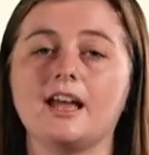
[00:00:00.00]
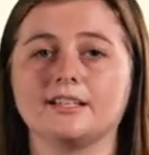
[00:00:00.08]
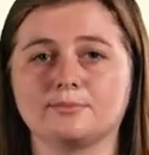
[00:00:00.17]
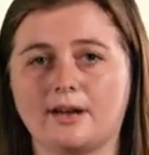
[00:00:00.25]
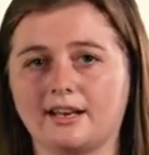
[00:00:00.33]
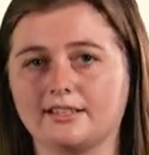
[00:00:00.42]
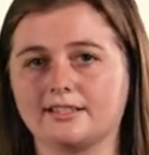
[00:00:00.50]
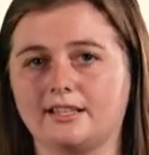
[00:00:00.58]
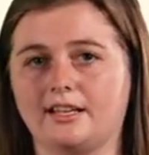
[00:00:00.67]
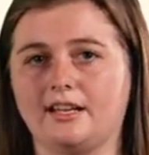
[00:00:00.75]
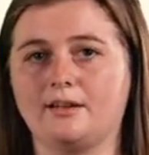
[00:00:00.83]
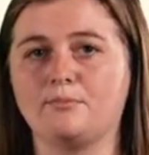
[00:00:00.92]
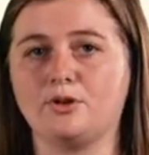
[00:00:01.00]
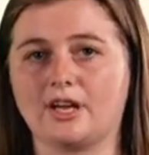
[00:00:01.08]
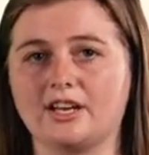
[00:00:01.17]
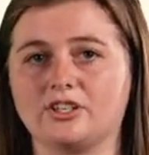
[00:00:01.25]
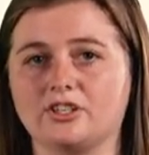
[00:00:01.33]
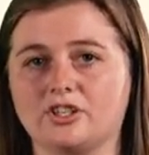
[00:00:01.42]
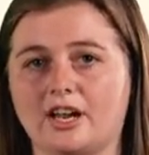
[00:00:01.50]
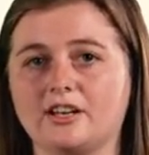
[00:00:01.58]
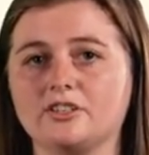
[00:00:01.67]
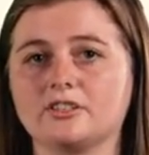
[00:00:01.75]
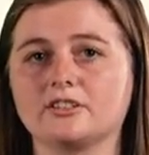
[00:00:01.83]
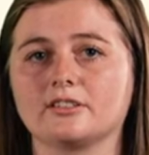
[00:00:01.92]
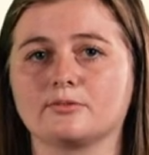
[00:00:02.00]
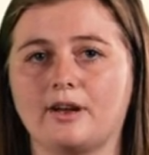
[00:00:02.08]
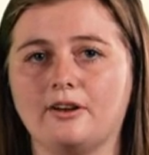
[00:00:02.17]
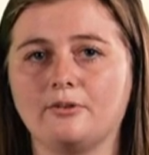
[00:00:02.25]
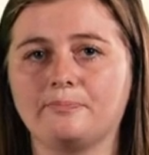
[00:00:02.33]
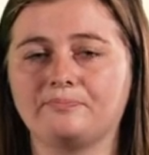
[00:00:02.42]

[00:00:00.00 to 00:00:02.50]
as well as the mutation changes as well.